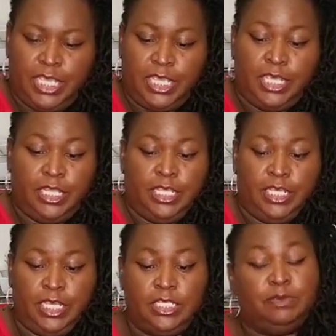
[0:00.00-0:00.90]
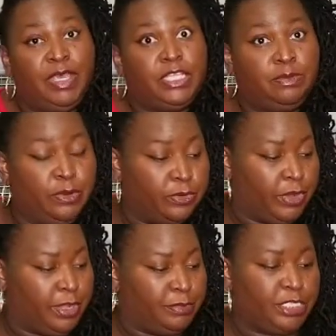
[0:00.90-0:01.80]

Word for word: in the uh, space program.